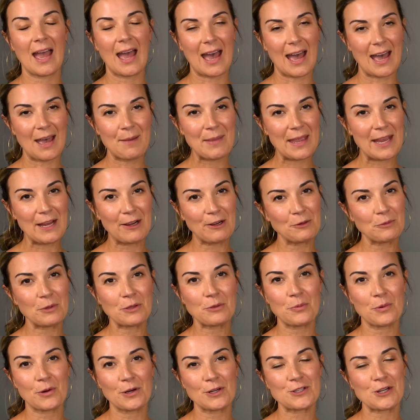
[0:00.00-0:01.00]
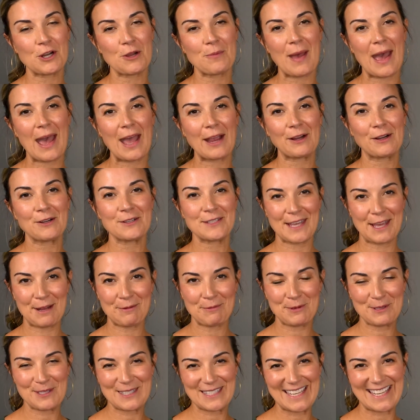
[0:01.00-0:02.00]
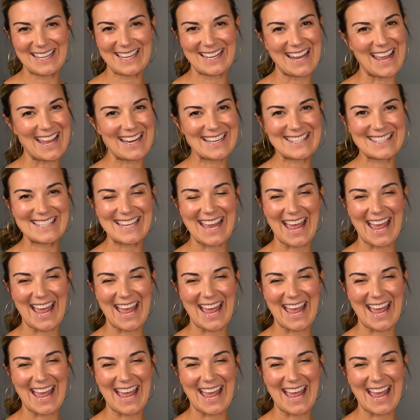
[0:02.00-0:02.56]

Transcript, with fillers: I'm Erin with Wardrobe Hackers, and we'll see you next